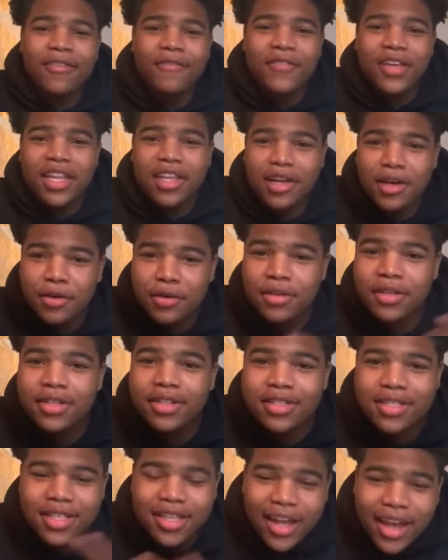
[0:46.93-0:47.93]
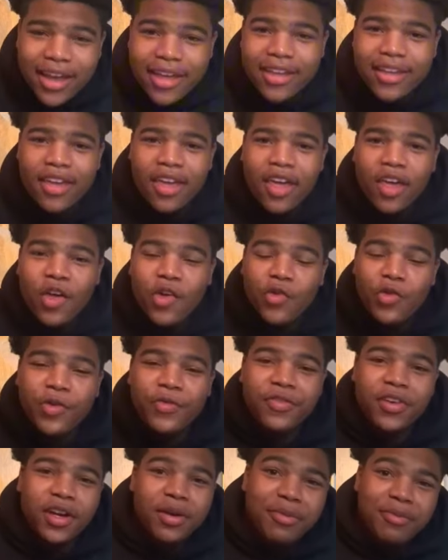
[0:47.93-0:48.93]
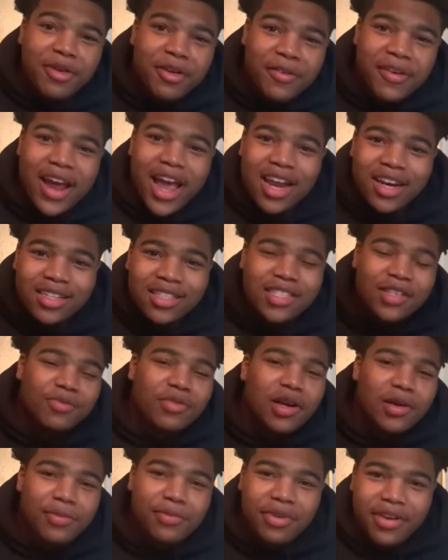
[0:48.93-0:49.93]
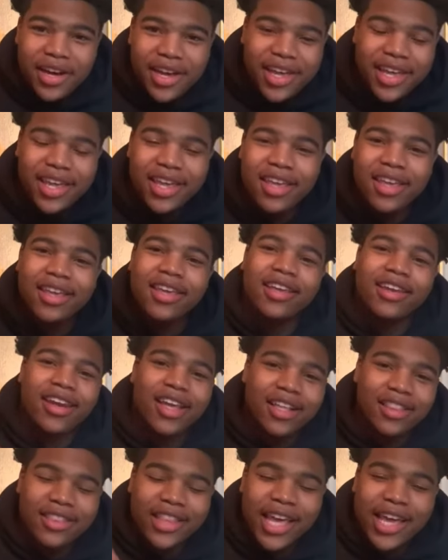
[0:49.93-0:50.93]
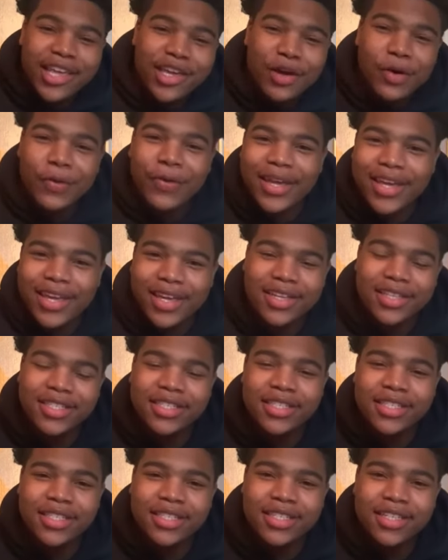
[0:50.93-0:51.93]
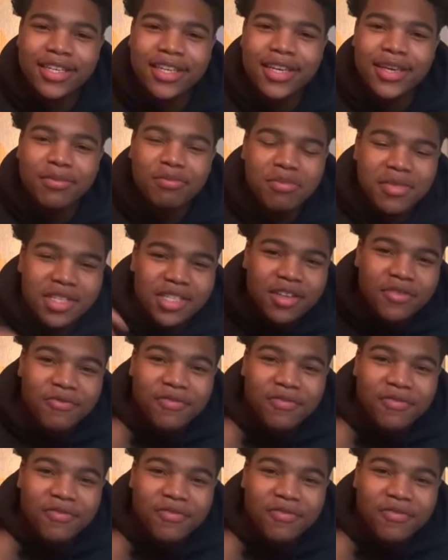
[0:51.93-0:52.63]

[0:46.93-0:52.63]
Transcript: video today, we finna be reacting to my boy Nathaniel Wiggins, Mr.